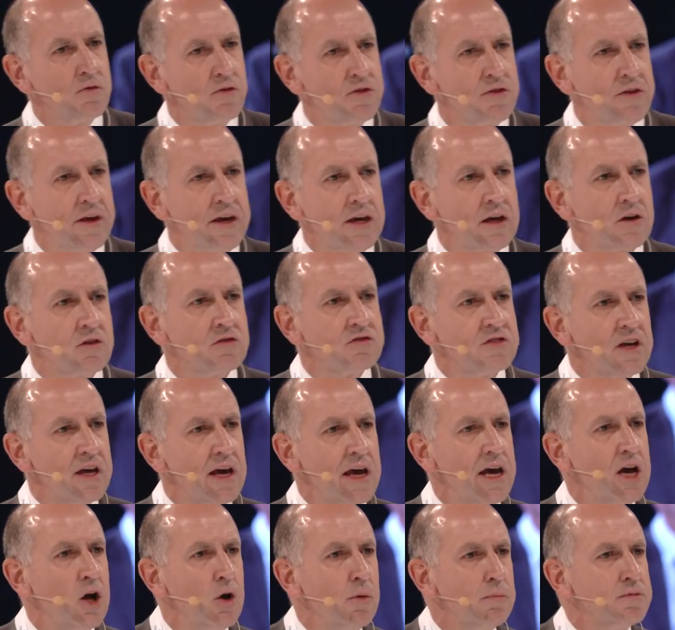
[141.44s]
thing, because that
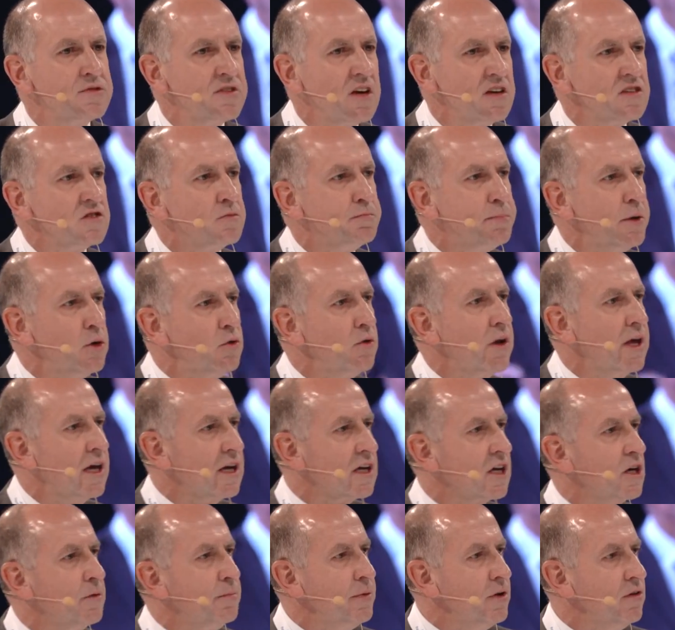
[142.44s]
helps us build our
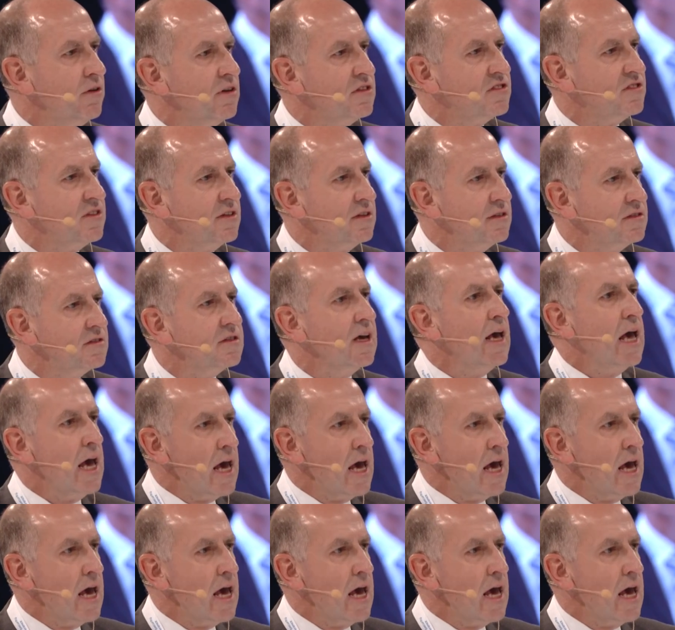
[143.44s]
communities